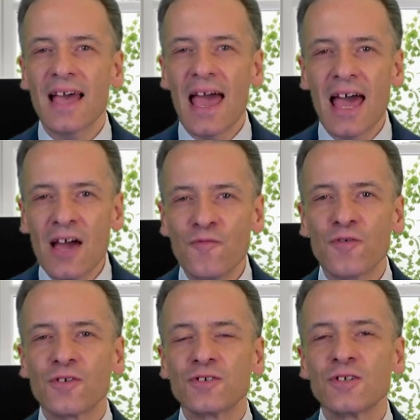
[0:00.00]

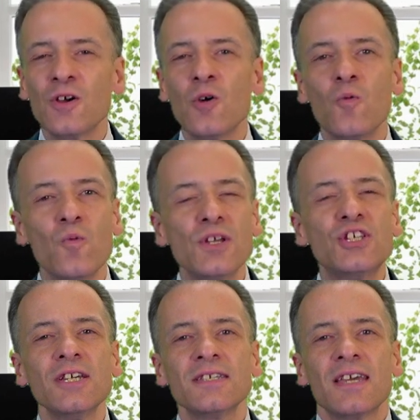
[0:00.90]
efforts, we
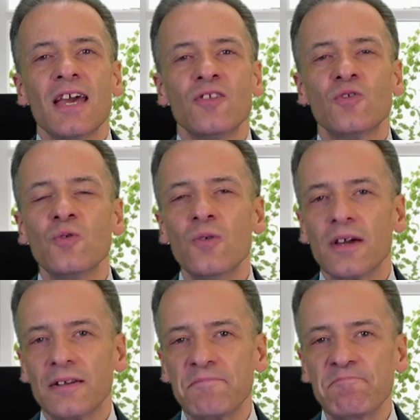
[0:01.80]
just can't do it.